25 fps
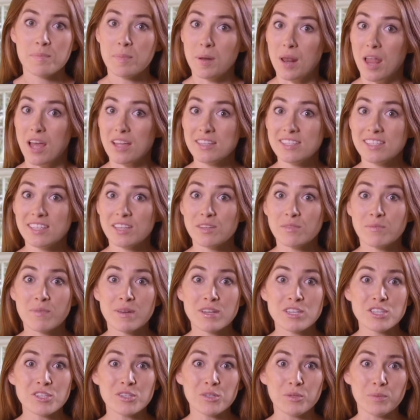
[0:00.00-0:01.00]
Plus,
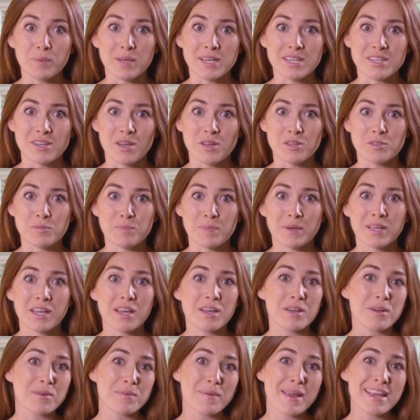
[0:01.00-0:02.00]
original windows bring
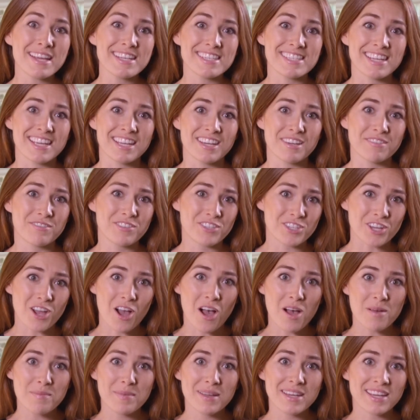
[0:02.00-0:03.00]
a great deal of
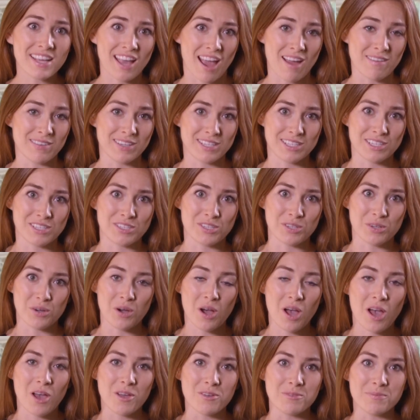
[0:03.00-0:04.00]
charm and character to
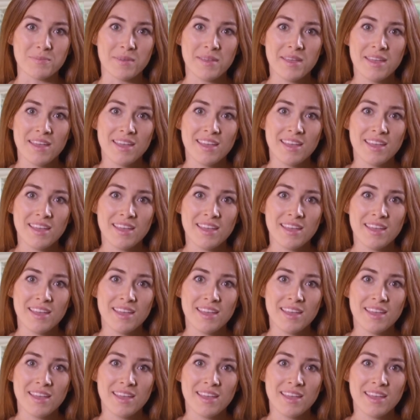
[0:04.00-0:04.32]
your home,